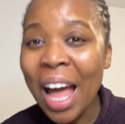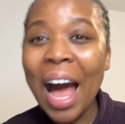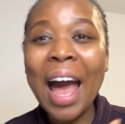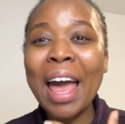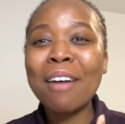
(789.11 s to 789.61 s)

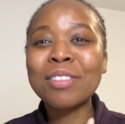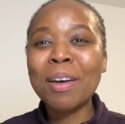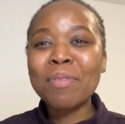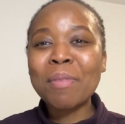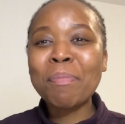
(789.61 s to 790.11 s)
I have
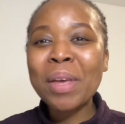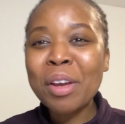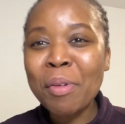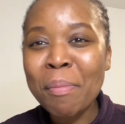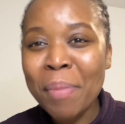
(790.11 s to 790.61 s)
something
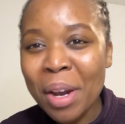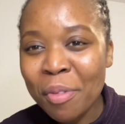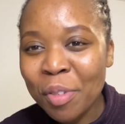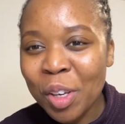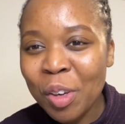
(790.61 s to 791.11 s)
bigger and better
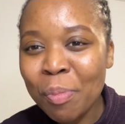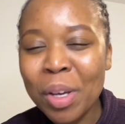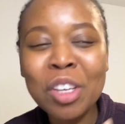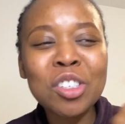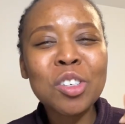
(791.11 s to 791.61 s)
for you, but
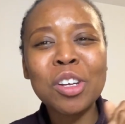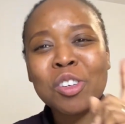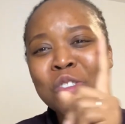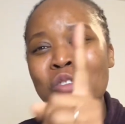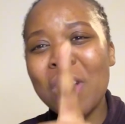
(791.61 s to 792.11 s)
you just got to
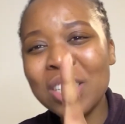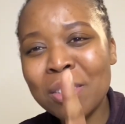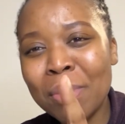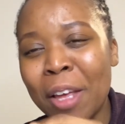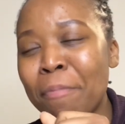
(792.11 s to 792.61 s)

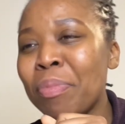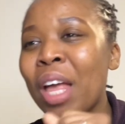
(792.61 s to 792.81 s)
trust me.